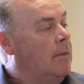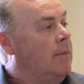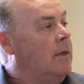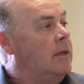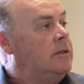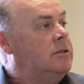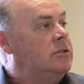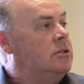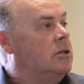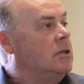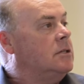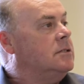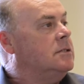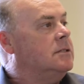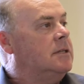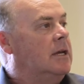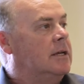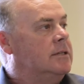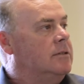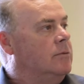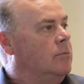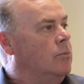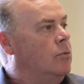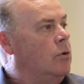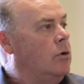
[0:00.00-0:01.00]
that just
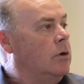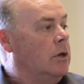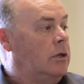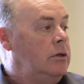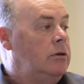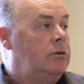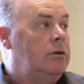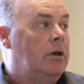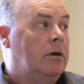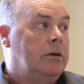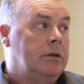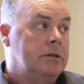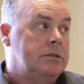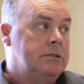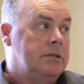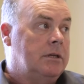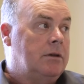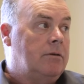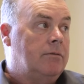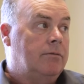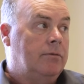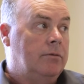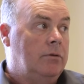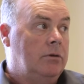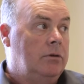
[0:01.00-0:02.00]
doesn't work. And you know
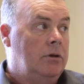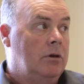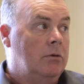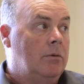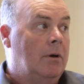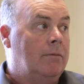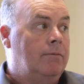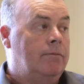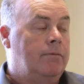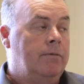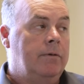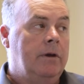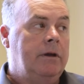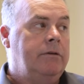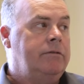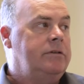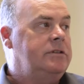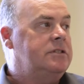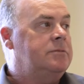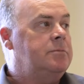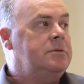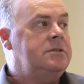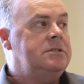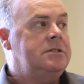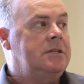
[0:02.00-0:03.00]
yourself, absolutely. You are
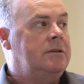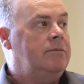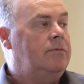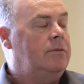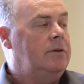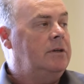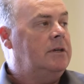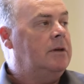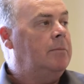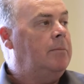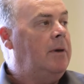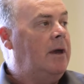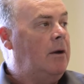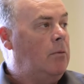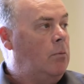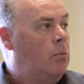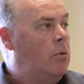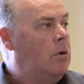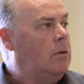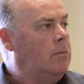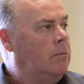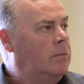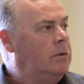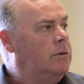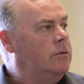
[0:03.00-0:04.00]
very specific about
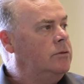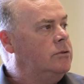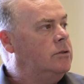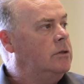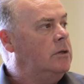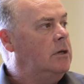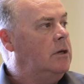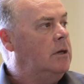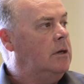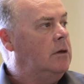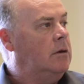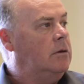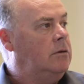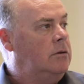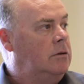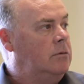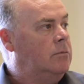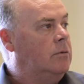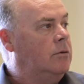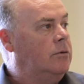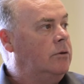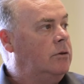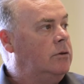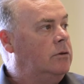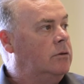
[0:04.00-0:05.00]
what wheelchair you
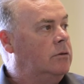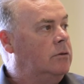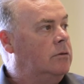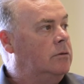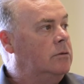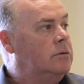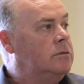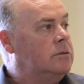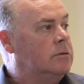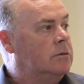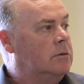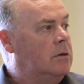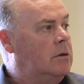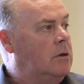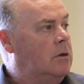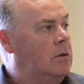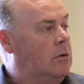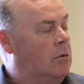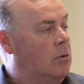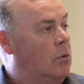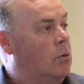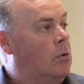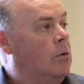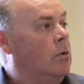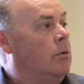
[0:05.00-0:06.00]
want to use
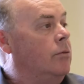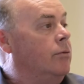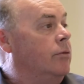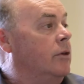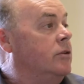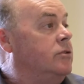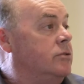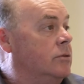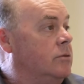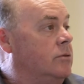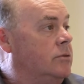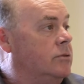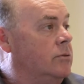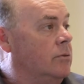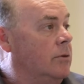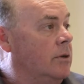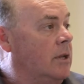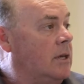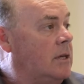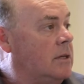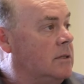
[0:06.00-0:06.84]
or that suits your